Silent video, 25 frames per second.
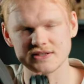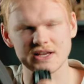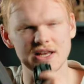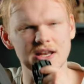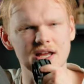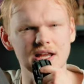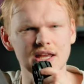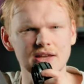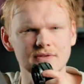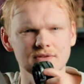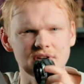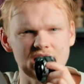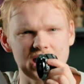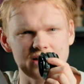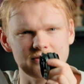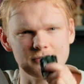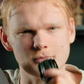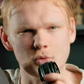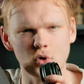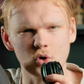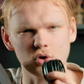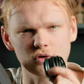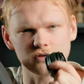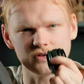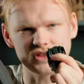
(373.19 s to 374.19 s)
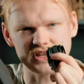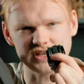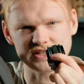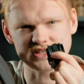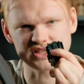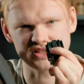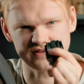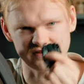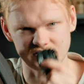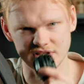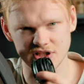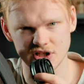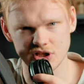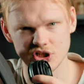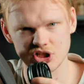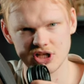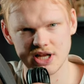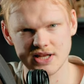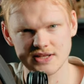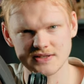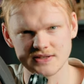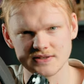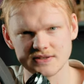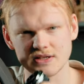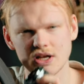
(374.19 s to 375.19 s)
and I even have more of these vintage
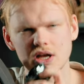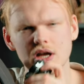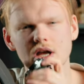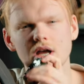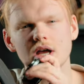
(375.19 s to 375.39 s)
lenses.